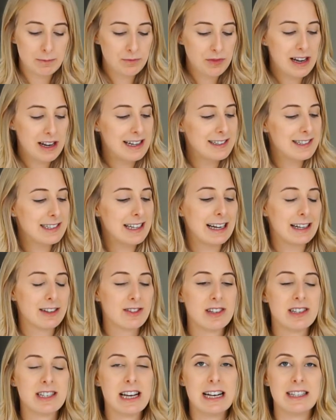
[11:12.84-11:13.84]
that's like
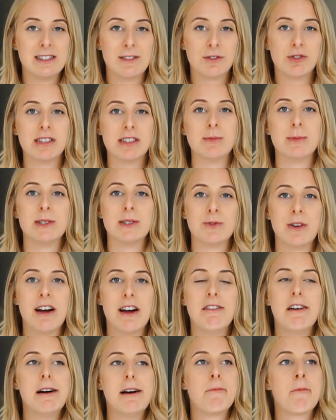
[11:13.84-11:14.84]
the taste of Christmas right
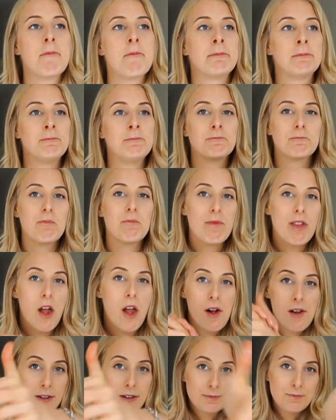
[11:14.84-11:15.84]
there.
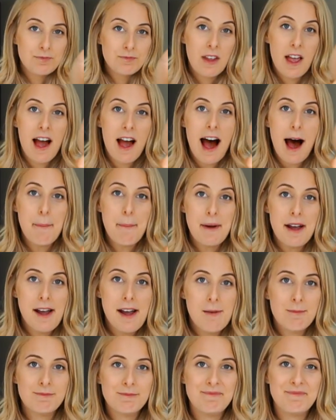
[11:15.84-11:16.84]
Happy.